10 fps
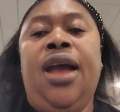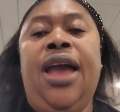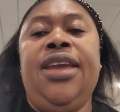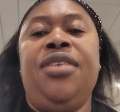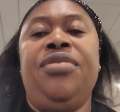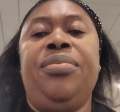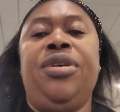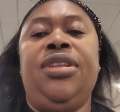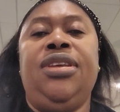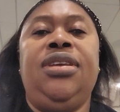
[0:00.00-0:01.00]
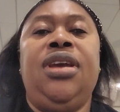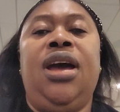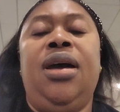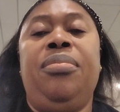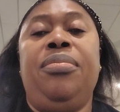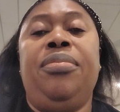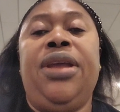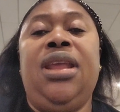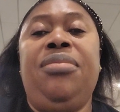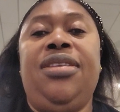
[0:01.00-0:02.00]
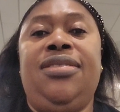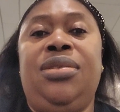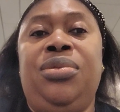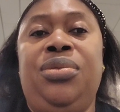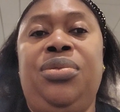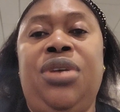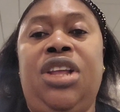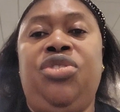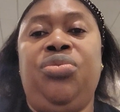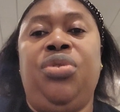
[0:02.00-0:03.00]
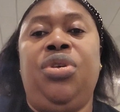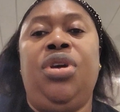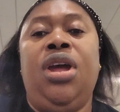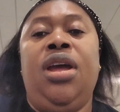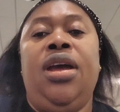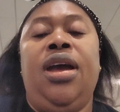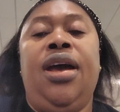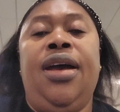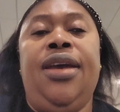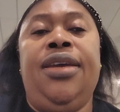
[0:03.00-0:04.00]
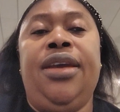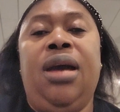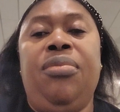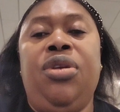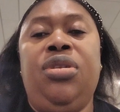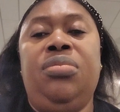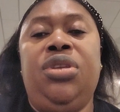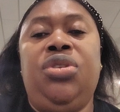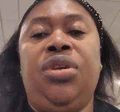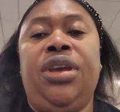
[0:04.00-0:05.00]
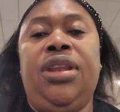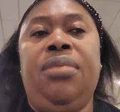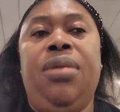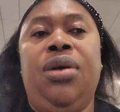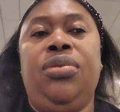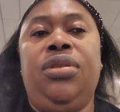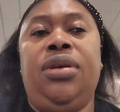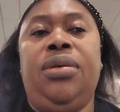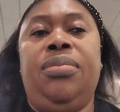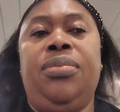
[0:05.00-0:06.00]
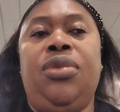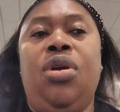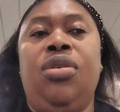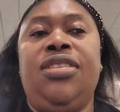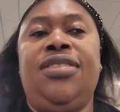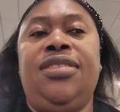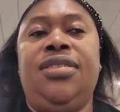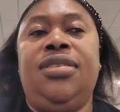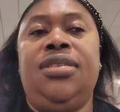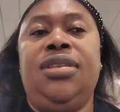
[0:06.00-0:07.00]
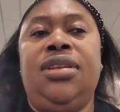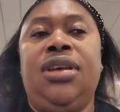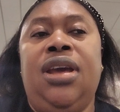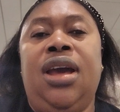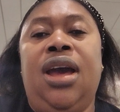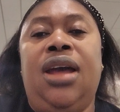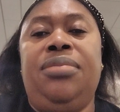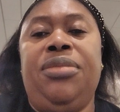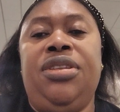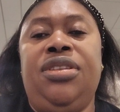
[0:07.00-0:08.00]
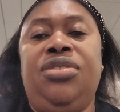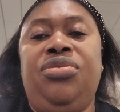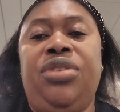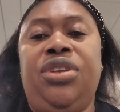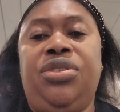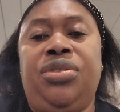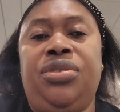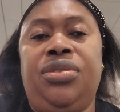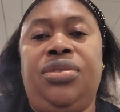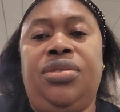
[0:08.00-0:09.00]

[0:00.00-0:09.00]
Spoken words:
Hi everybody, my name is Lulu Achwo. I am going to be talking about oxygen administration.